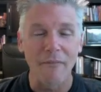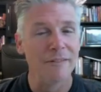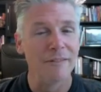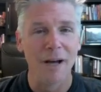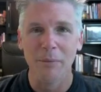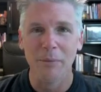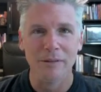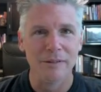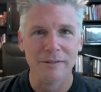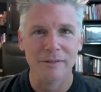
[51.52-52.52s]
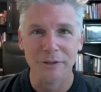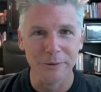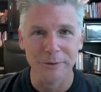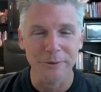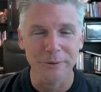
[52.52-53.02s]
Double
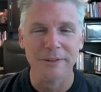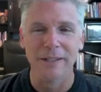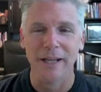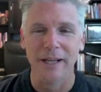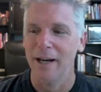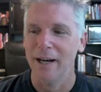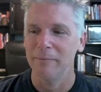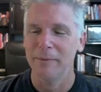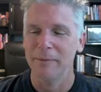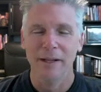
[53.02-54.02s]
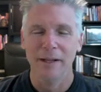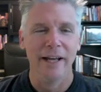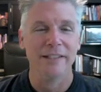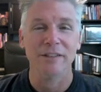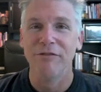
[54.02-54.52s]
twos.
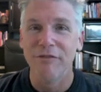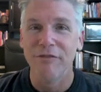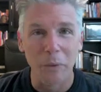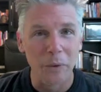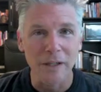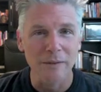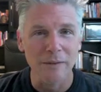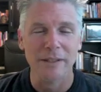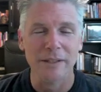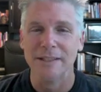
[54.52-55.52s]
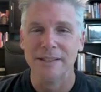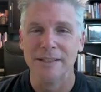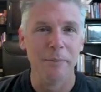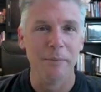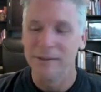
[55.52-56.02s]
It's a four, which is
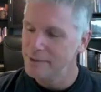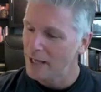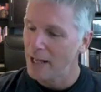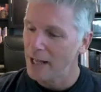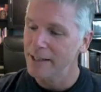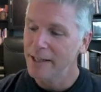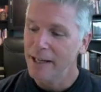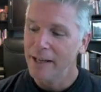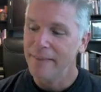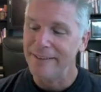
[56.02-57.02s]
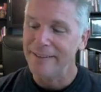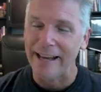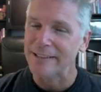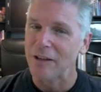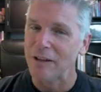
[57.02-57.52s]
stable and solid. The
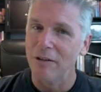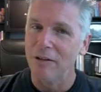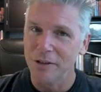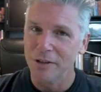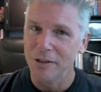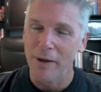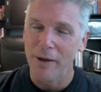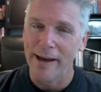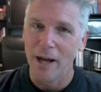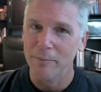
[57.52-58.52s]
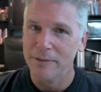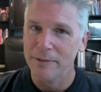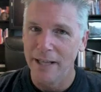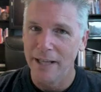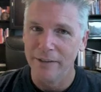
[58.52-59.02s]
day is also, if you add up
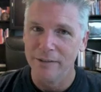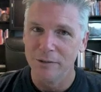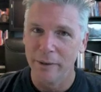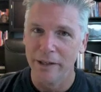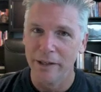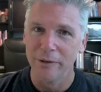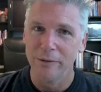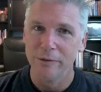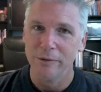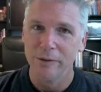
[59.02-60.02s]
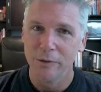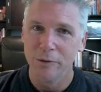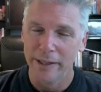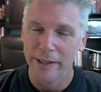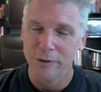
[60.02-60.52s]
7, 22,
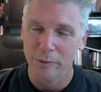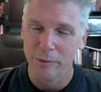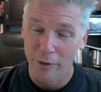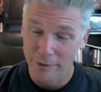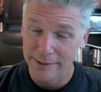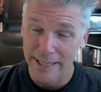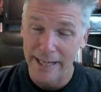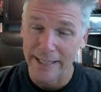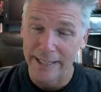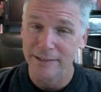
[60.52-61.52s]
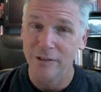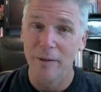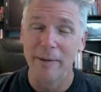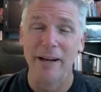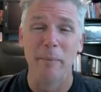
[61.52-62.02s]
20, 13, it's
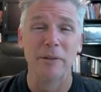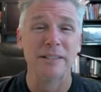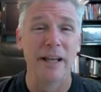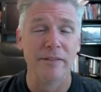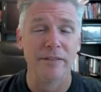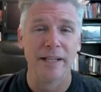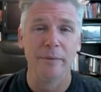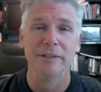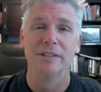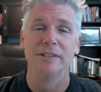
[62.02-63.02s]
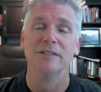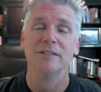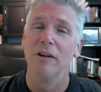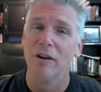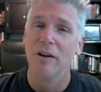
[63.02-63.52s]
going to be number 17, which is
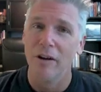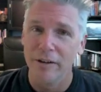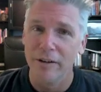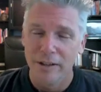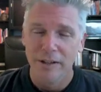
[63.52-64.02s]
star card.